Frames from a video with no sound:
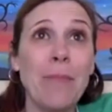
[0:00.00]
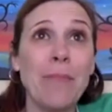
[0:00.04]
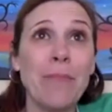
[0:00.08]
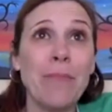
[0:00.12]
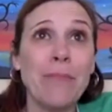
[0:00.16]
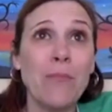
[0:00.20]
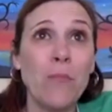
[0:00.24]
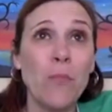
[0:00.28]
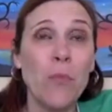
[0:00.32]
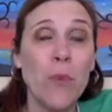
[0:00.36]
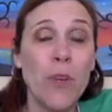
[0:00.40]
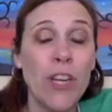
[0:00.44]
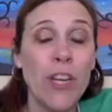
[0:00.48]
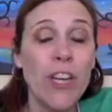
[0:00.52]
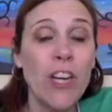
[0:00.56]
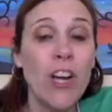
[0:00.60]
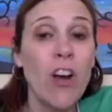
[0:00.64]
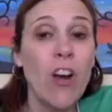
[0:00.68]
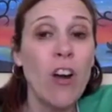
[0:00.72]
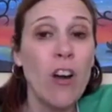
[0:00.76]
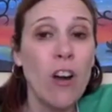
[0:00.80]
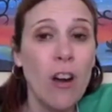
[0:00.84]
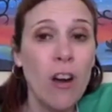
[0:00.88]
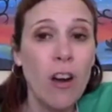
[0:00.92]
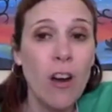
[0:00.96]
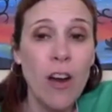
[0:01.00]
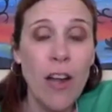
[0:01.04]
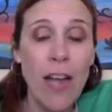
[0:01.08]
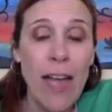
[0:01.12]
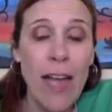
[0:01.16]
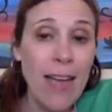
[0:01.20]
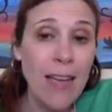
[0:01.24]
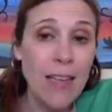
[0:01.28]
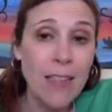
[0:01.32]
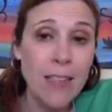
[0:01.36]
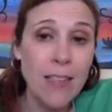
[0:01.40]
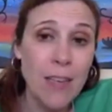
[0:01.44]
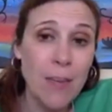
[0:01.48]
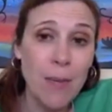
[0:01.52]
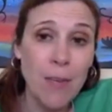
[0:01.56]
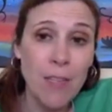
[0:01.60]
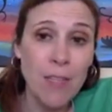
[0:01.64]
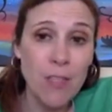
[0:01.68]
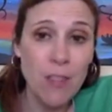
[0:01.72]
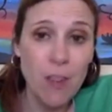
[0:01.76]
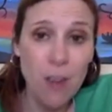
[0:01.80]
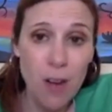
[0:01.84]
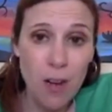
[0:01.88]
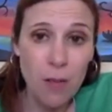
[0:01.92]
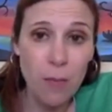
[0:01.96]

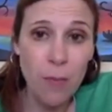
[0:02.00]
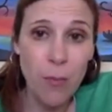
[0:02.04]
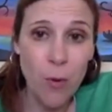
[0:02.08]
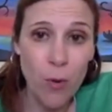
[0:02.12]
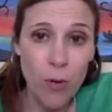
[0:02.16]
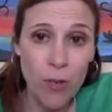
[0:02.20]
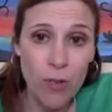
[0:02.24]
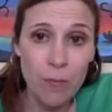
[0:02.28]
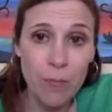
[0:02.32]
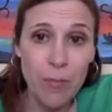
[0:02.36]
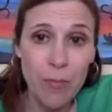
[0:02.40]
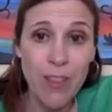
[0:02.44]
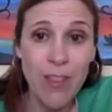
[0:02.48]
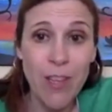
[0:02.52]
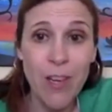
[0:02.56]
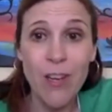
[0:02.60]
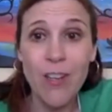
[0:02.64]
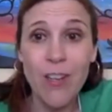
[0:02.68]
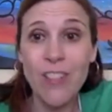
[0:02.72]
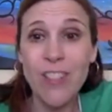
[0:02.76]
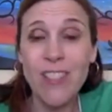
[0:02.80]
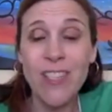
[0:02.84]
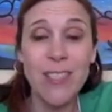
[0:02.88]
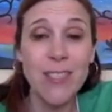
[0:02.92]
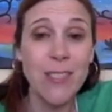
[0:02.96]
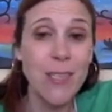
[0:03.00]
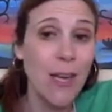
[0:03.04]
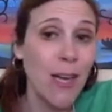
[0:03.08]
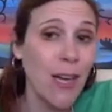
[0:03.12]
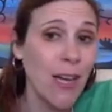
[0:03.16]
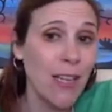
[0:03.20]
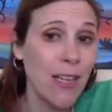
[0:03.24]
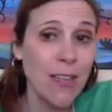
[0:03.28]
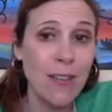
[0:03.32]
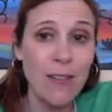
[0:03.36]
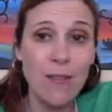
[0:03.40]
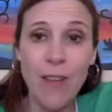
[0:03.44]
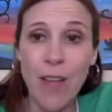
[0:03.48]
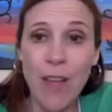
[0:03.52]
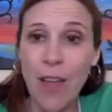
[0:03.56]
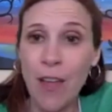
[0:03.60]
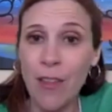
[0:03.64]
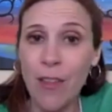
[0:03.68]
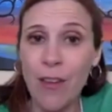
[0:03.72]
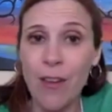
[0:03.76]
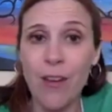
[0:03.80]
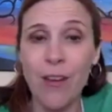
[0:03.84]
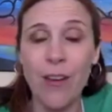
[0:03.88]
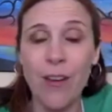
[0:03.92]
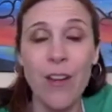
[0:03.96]
Academics are important, but there's a ton
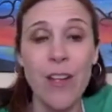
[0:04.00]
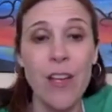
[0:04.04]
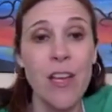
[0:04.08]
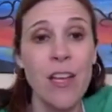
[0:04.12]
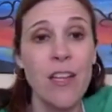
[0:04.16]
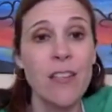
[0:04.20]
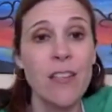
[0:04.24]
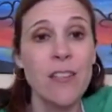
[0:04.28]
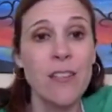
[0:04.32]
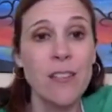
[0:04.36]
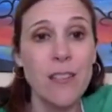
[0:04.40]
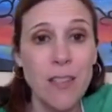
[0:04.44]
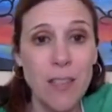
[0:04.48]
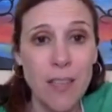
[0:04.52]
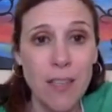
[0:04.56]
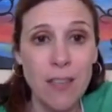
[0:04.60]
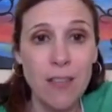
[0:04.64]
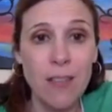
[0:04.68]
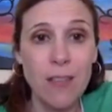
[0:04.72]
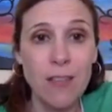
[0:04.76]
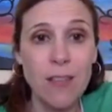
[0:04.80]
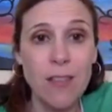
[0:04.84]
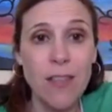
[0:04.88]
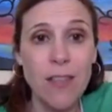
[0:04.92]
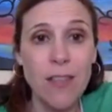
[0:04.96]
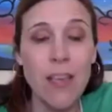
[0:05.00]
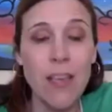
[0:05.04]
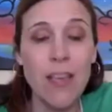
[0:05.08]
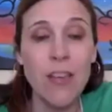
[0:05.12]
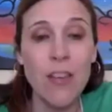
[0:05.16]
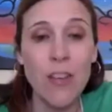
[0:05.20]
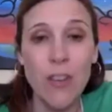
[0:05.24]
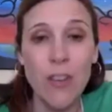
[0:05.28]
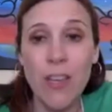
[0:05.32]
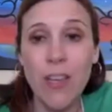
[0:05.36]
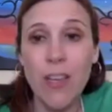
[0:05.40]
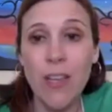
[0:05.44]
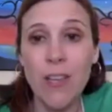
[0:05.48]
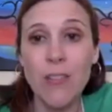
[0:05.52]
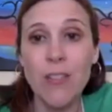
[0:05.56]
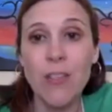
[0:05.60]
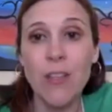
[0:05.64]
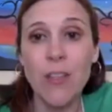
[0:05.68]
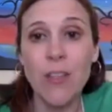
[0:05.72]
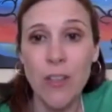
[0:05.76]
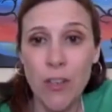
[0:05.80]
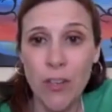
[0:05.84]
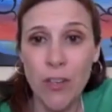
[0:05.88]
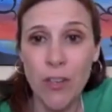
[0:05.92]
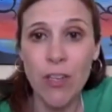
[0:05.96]
of other skills that your
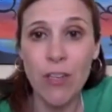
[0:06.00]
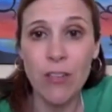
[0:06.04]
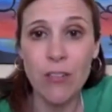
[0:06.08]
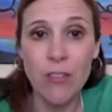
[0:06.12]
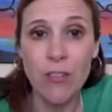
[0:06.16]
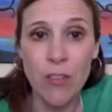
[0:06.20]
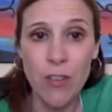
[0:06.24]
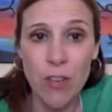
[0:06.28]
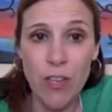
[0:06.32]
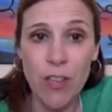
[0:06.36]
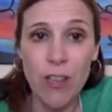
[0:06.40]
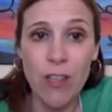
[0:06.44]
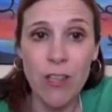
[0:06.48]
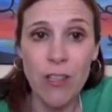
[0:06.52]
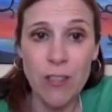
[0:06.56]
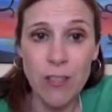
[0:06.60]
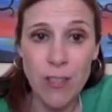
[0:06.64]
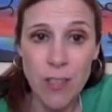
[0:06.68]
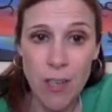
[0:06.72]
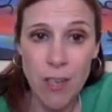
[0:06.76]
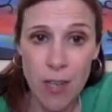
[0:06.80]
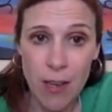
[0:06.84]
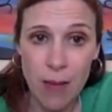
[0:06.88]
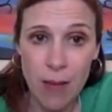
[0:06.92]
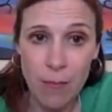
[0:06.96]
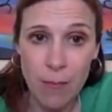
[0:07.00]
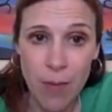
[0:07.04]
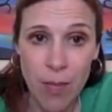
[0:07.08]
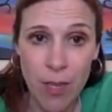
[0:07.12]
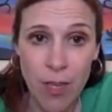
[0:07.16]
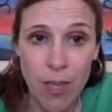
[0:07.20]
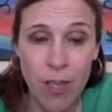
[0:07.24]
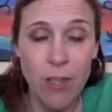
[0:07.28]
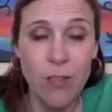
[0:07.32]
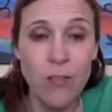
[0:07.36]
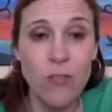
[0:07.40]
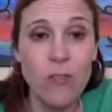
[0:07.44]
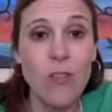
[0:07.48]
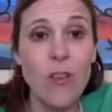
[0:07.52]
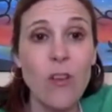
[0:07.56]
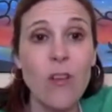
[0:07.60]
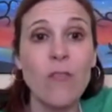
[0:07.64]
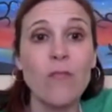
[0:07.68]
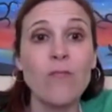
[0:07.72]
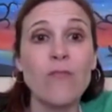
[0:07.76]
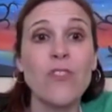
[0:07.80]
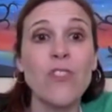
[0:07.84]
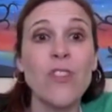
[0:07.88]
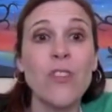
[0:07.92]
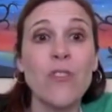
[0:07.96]
kids are learning during this time.
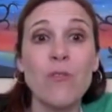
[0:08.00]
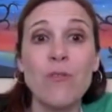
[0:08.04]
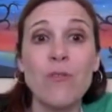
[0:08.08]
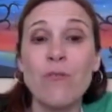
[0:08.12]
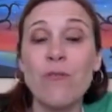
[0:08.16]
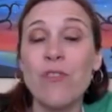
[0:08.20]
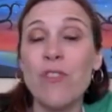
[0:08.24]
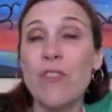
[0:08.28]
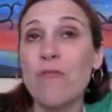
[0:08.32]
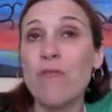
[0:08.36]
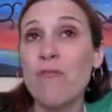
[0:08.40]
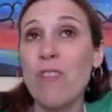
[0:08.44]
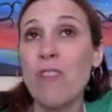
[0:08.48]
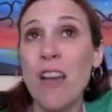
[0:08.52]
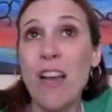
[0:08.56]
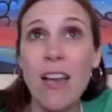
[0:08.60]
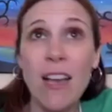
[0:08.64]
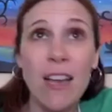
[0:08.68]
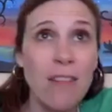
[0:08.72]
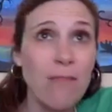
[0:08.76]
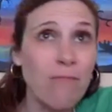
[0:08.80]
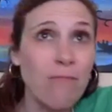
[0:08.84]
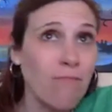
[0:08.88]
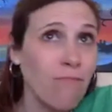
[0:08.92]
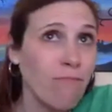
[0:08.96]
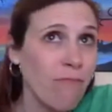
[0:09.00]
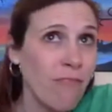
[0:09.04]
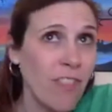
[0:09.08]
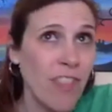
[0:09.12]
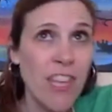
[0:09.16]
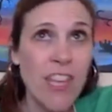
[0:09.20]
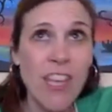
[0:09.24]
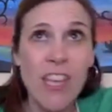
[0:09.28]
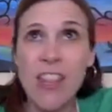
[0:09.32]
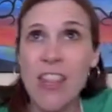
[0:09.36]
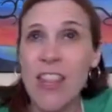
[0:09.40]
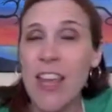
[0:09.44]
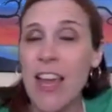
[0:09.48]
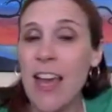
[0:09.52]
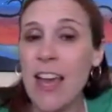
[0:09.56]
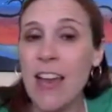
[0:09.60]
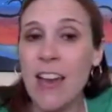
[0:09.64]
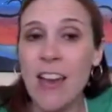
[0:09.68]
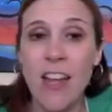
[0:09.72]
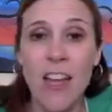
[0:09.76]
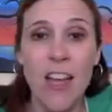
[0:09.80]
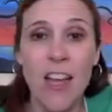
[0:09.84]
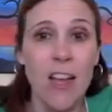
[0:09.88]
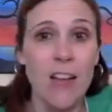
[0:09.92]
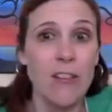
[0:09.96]
So do not think
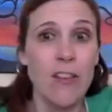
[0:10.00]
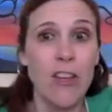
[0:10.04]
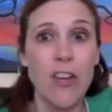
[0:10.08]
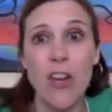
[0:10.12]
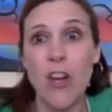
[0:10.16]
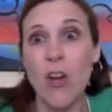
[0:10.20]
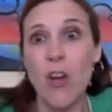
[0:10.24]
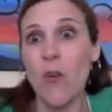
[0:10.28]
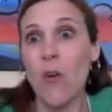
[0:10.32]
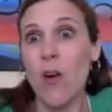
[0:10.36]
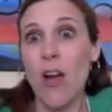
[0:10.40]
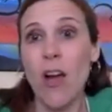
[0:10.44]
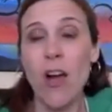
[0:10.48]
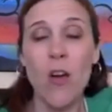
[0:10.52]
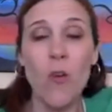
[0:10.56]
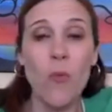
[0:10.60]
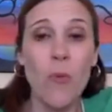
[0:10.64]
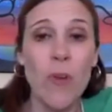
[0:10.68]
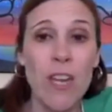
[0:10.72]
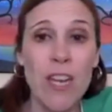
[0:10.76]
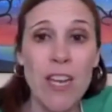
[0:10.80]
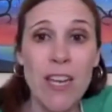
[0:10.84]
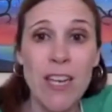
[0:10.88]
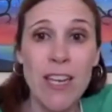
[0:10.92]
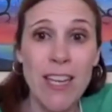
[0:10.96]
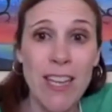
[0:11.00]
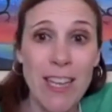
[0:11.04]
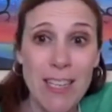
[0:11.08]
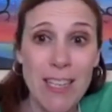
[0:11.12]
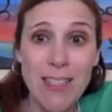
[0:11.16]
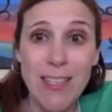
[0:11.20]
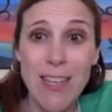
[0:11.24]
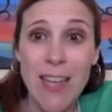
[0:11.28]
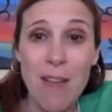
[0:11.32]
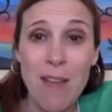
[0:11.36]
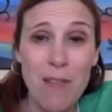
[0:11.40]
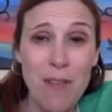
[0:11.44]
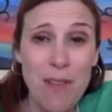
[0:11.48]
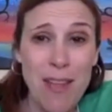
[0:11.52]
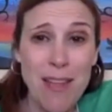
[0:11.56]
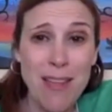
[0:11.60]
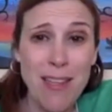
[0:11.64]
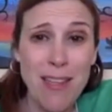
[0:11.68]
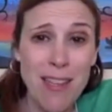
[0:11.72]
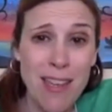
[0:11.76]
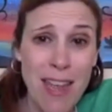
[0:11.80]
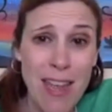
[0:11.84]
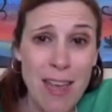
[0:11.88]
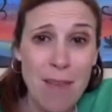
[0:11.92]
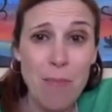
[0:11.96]
that, oh, we didn't get to
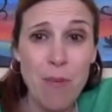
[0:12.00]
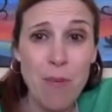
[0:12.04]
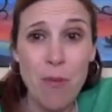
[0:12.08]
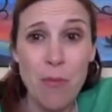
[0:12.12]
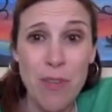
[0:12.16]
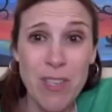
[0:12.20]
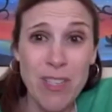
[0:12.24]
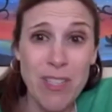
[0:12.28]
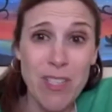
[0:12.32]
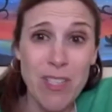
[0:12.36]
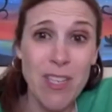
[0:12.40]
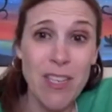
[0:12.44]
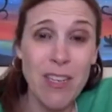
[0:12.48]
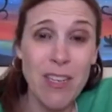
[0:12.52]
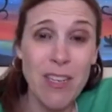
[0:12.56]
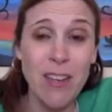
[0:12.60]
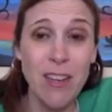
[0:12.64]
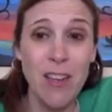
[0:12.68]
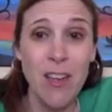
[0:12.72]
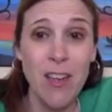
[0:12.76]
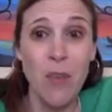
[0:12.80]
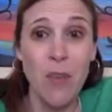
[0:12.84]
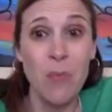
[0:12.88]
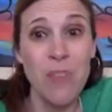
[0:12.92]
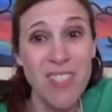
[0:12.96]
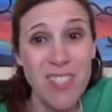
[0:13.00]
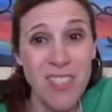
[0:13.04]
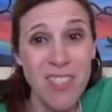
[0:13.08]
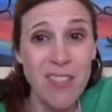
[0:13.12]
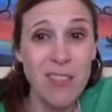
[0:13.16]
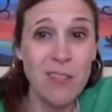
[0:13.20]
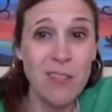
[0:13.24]
everything today, but we did